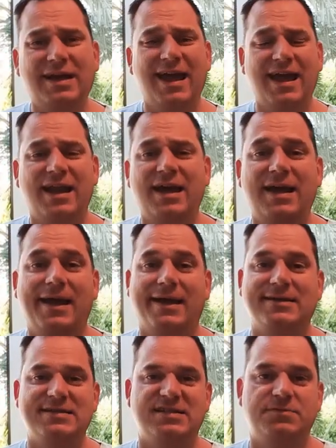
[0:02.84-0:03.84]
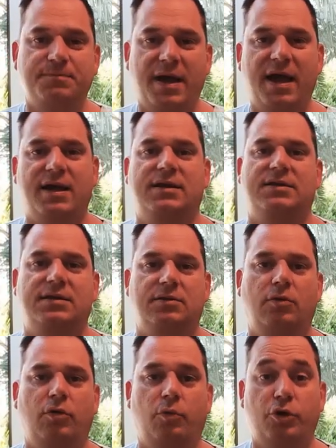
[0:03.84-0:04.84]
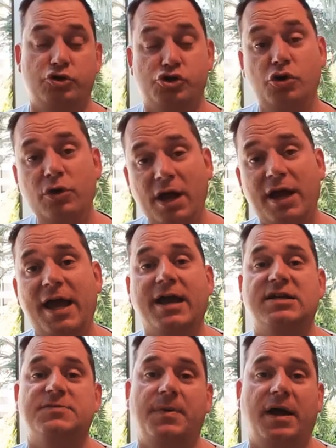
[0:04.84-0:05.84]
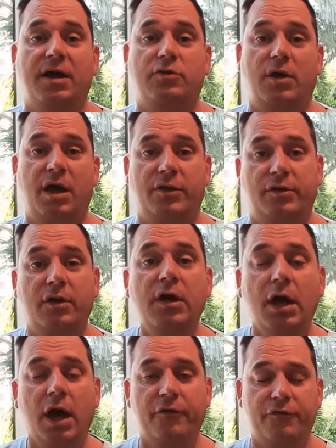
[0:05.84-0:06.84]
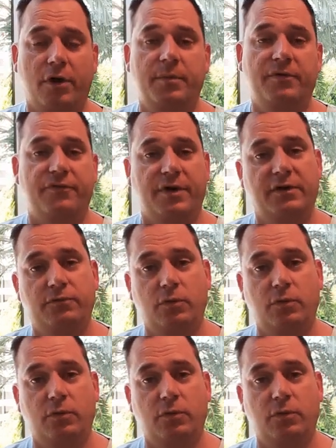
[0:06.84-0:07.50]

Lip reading: can I expect, or what should I expect rather, from a freight